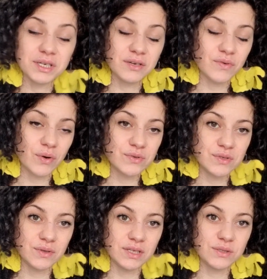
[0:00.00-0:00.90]
rows
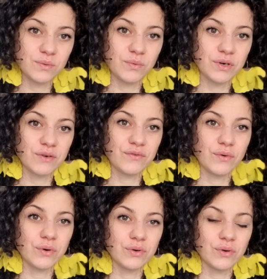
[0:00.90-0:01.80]
you need to work
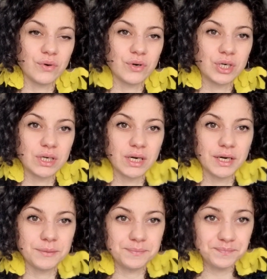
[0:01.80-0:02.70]
for your
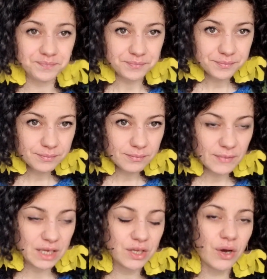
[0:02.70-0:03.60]

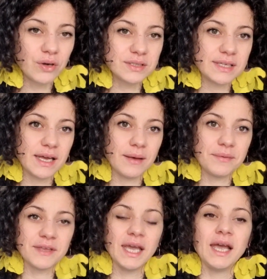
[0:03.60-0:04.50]
yoke
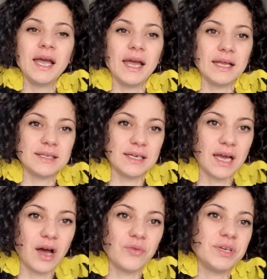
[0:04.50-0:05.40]
depth, and then
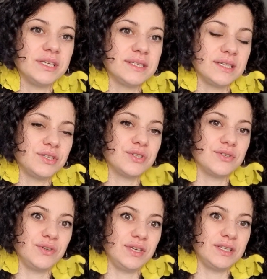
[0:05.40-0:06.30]
how many stitches
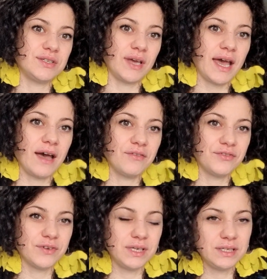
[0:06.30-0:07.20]
you need to
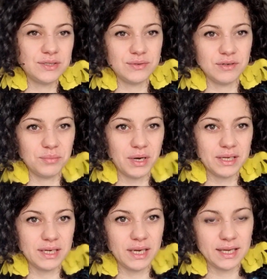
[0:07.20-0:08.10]
have into the
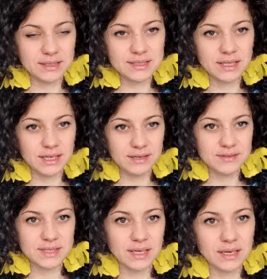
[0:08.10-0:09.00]
body and
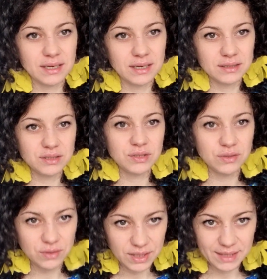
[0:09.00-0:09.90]
sleeves to
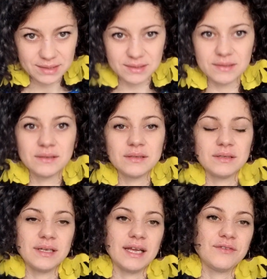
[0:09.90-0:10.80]
get
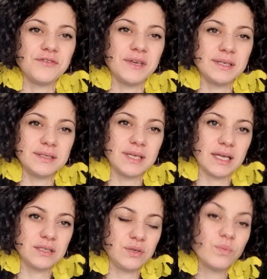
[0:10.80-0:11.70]
that fit
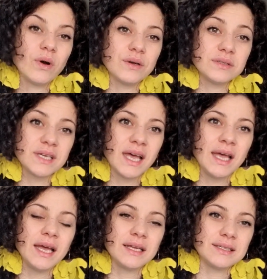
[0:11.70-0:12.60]
that you want,
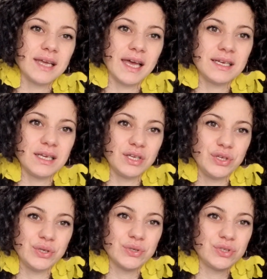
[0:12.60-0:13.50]
then
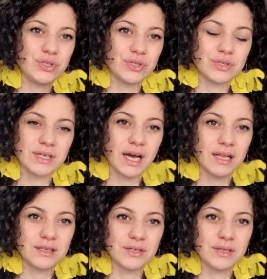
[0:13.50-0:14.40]
you should
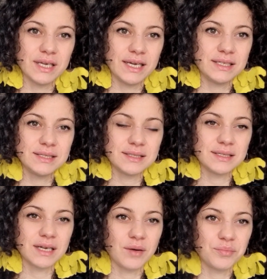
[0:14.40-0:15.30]
calculate the
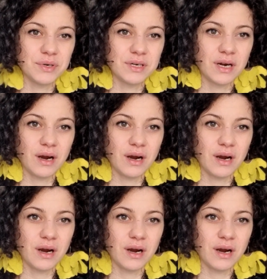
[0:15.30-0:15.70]
number,